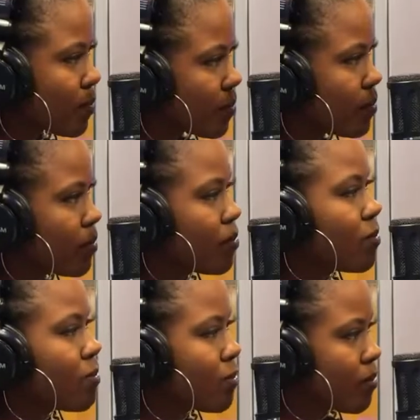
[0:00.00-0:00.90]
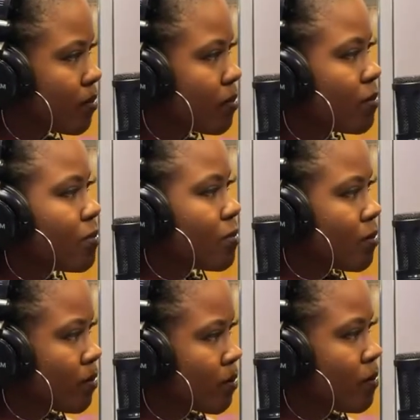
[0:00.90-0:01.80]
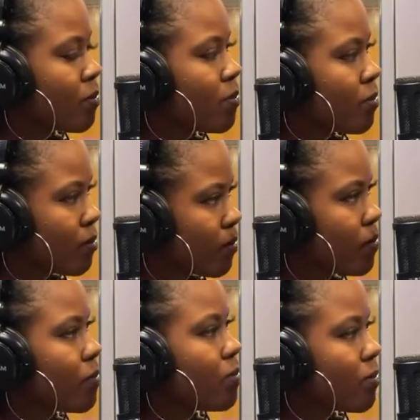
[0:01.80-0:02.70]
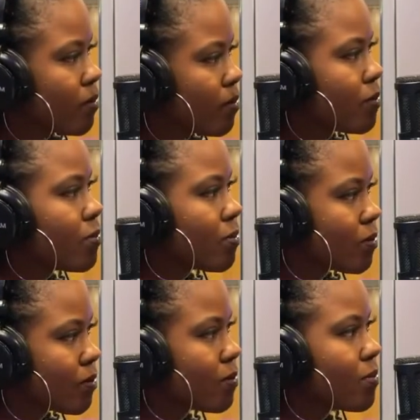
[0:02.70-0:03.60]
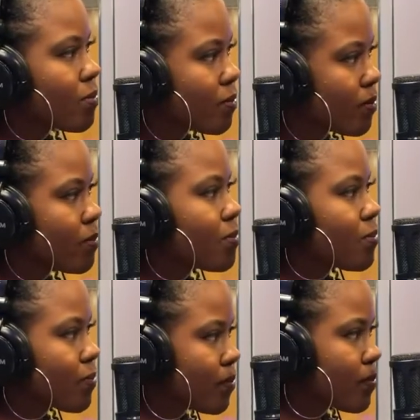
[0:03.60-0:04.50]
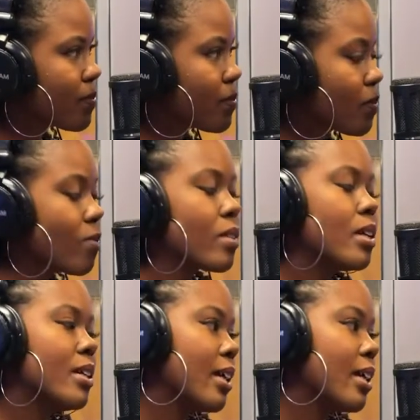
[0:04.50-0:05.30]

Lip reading: process of you, getting to this level was a constant, evolution as well.